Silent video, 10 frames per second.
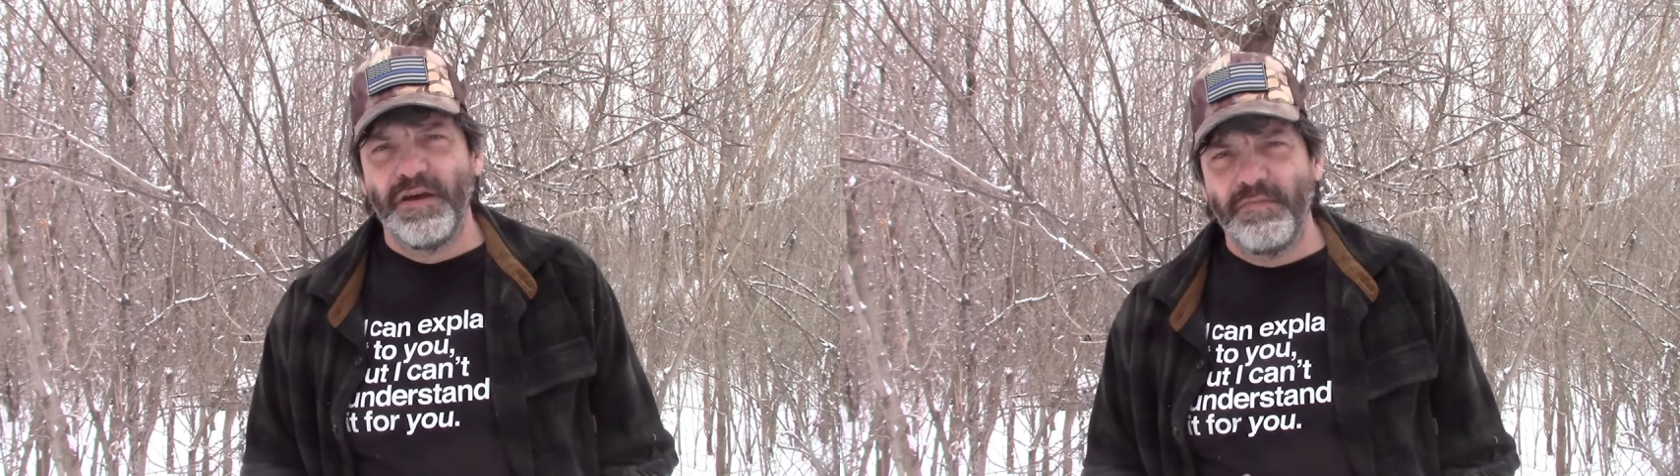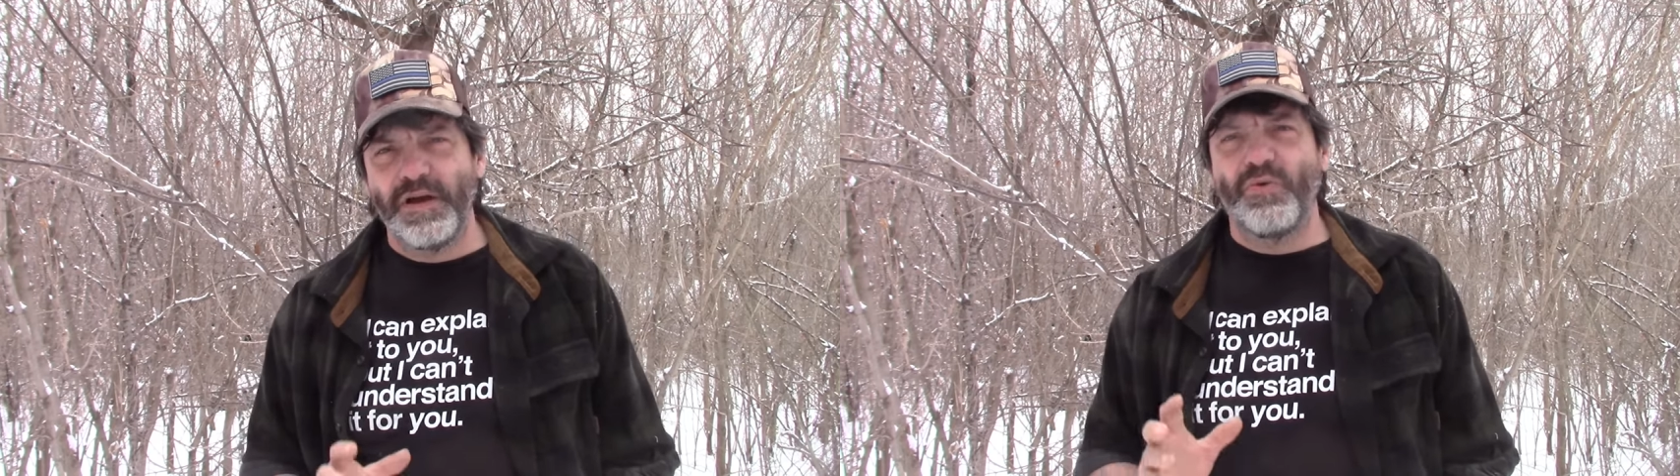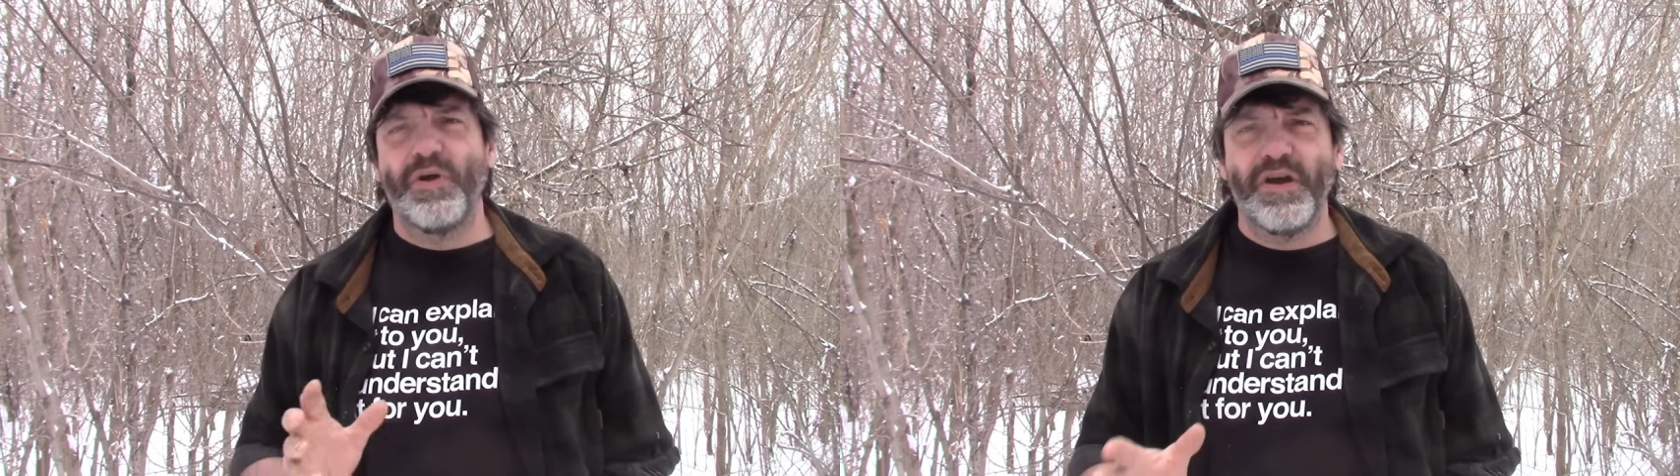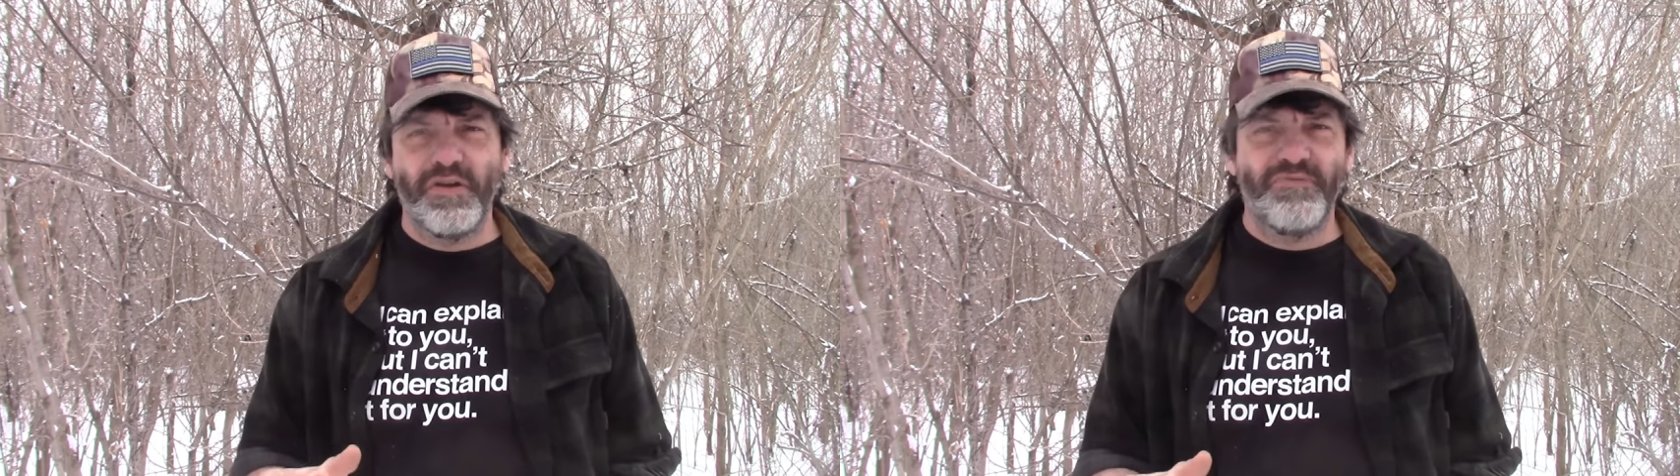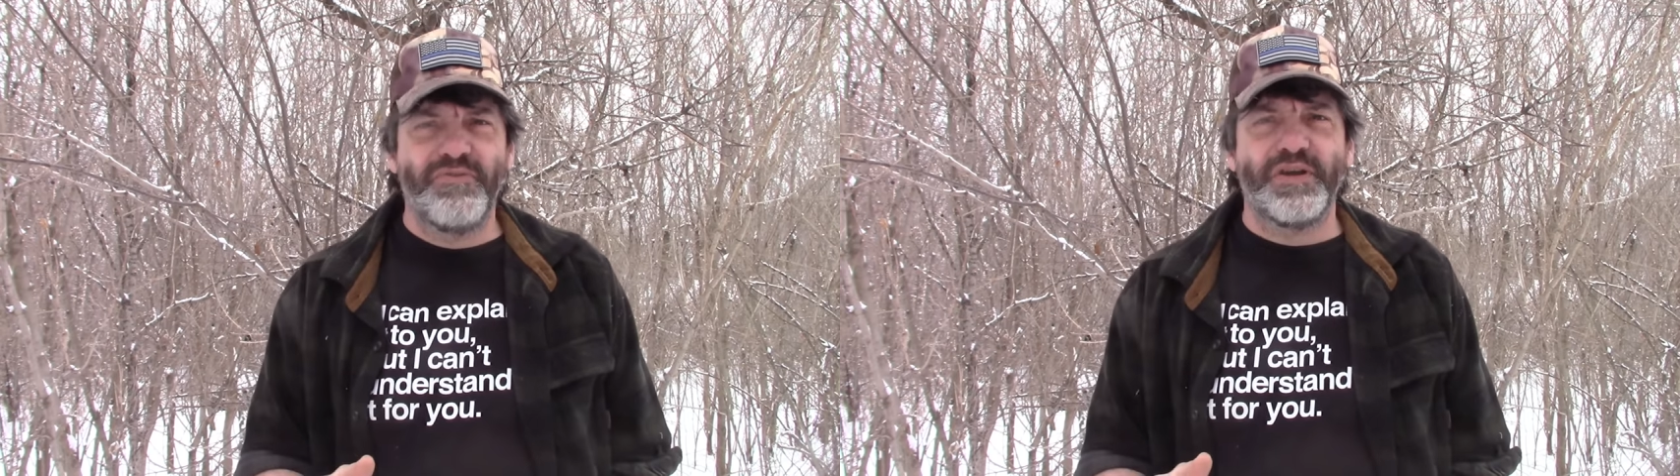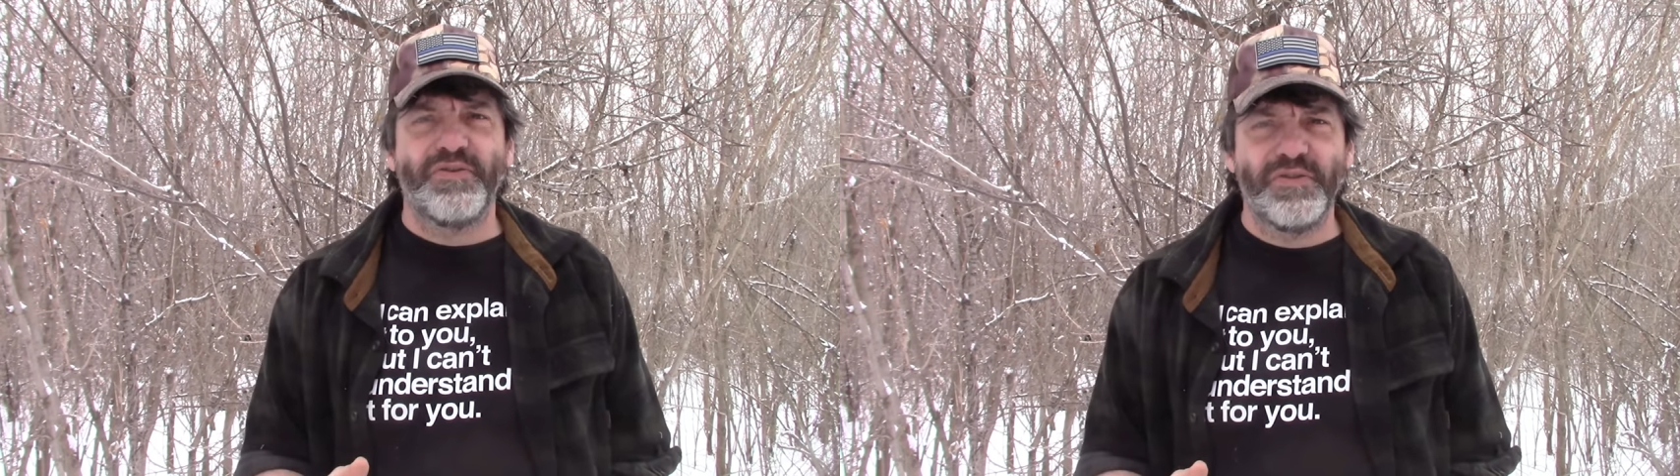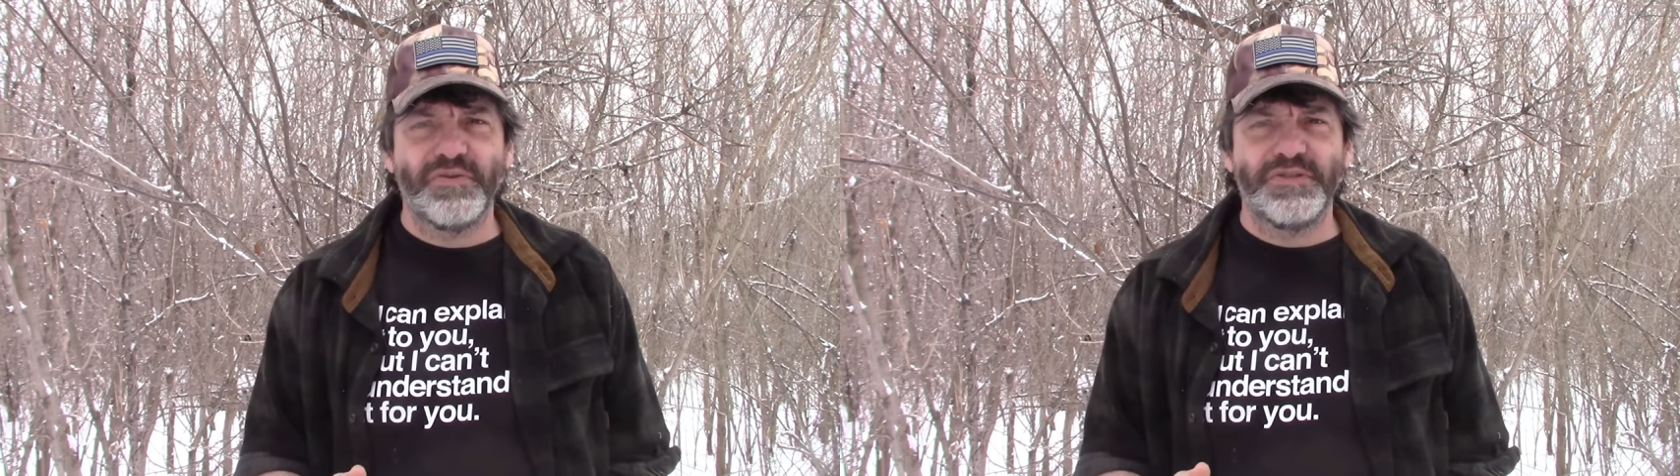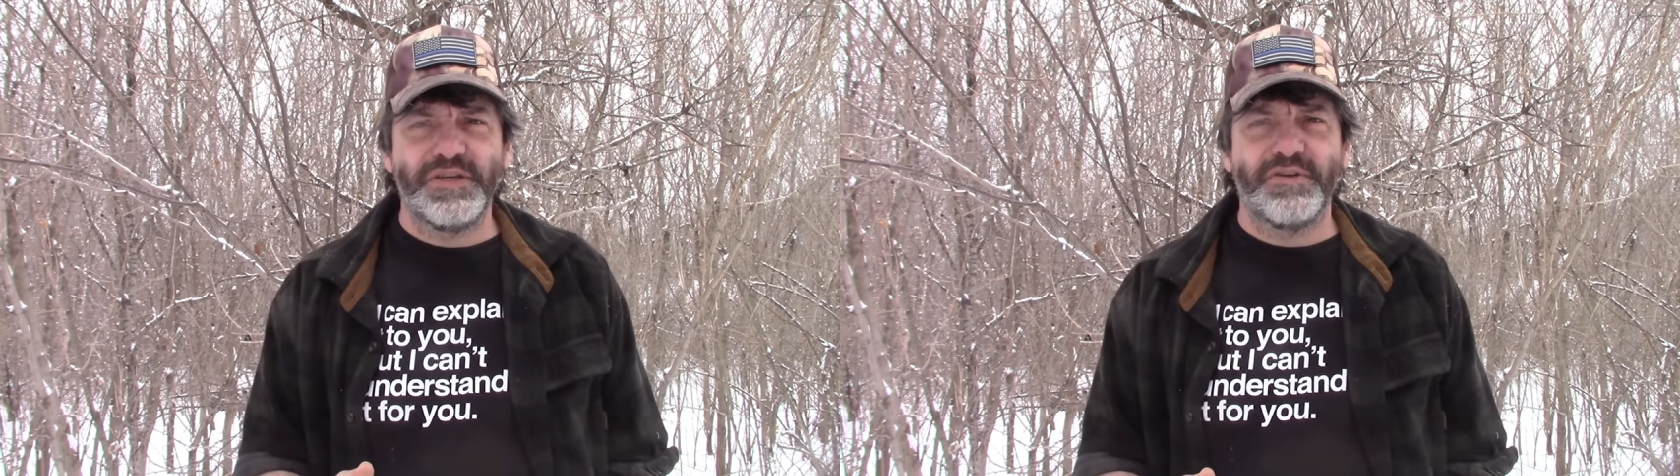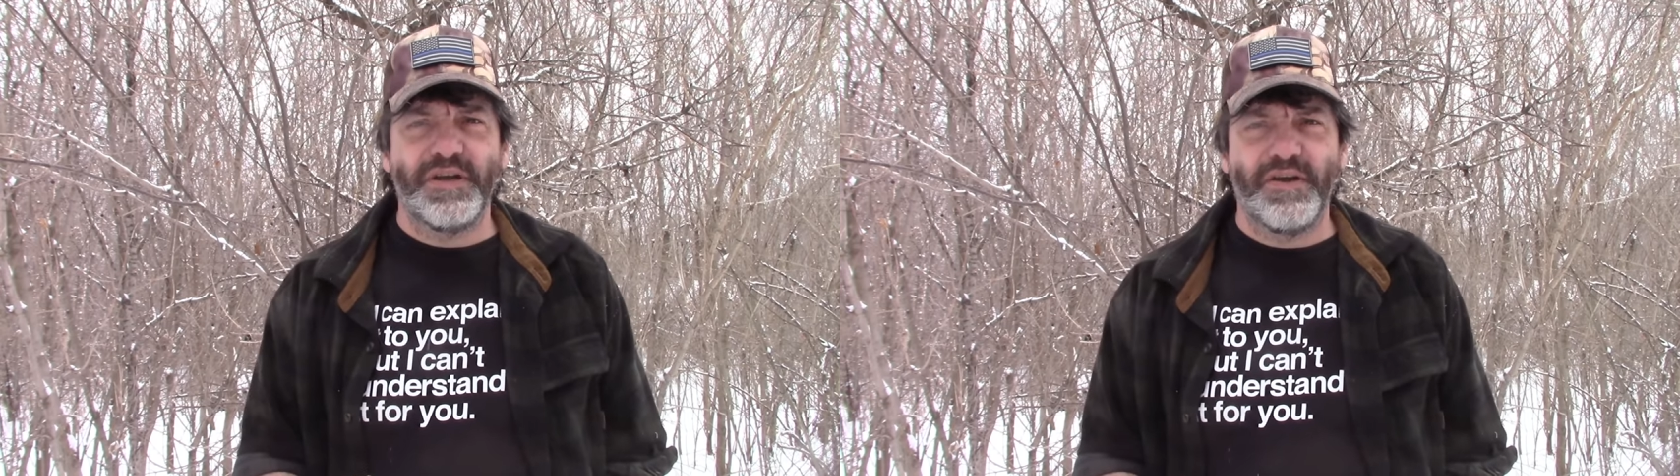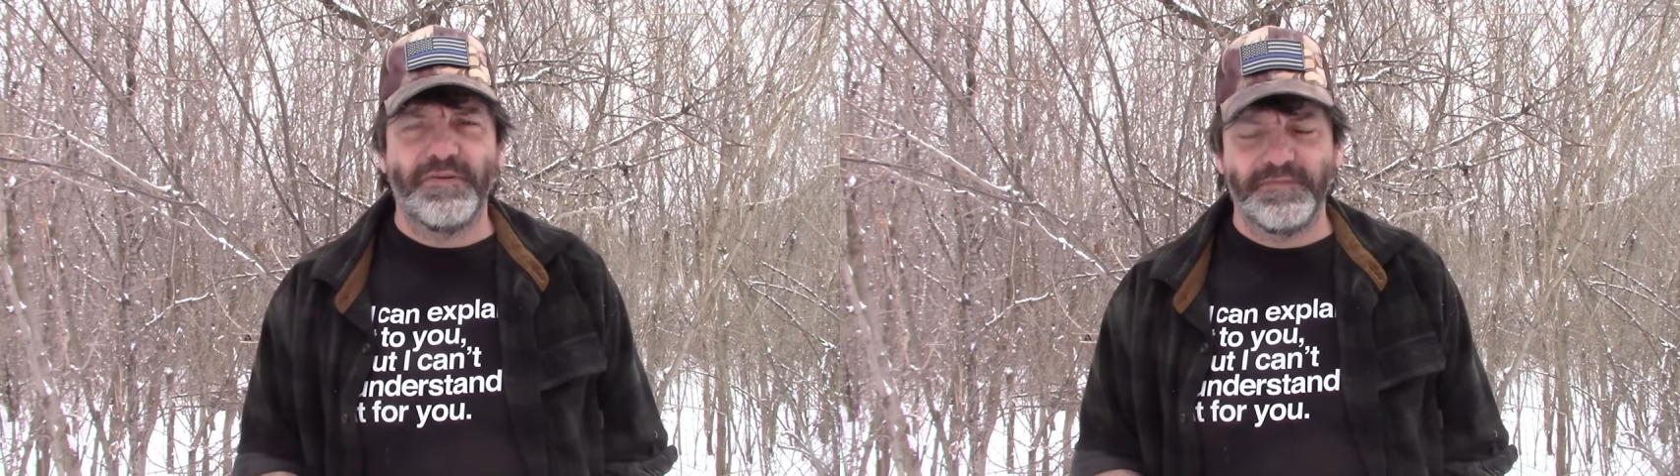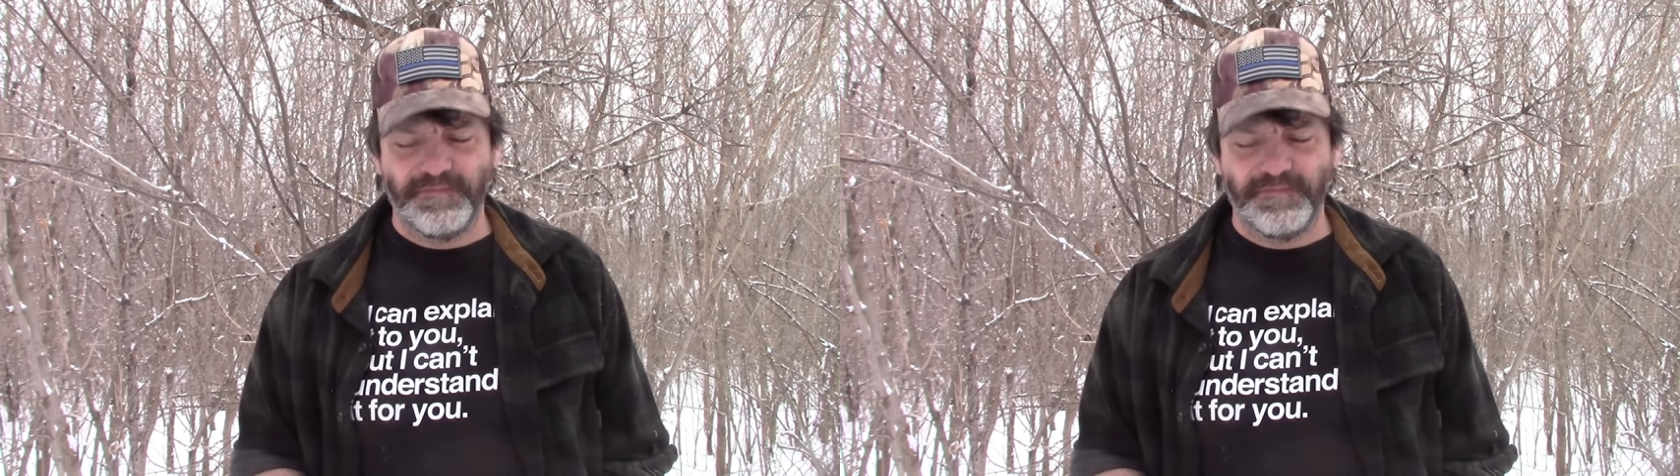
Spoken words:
by going out and figuring those deer out.